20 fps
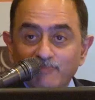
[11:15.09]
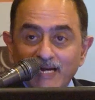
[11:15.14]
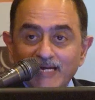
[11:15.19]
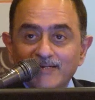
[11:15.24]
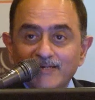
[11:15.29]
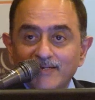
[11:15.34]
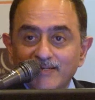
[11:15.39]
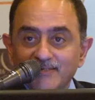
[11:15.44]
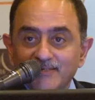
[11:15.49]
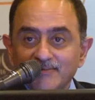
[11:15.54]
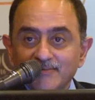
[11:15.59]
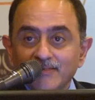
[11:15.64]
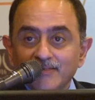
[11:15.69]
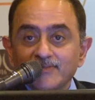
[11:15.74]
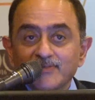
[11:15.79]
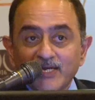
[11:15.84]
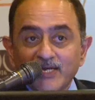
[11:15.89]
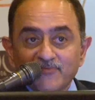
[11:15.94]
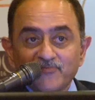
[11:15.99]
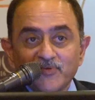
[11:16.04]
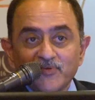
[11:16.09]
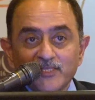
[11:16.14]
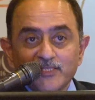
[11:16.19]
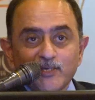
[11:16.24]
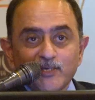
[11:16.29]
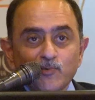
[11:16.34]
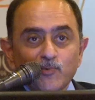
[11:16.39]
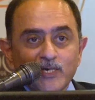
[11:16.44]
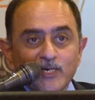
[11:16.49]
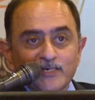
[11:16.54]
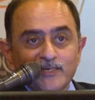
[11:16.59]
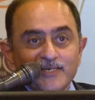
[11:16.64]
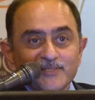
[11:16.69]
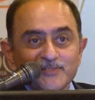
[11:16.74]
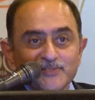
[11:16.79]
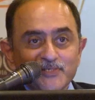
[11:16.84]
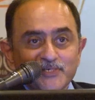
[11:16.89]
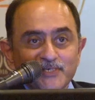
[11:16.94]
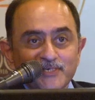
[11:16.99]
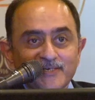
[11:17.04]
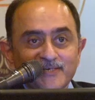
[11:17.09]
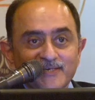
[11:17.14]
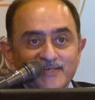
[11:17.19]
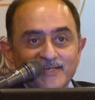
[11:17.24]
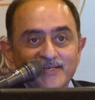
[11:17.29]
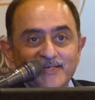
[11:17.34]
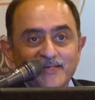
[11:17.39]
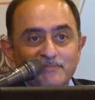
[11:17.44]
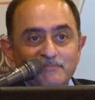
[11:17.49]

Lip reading: badly, thankfully they won yesterday,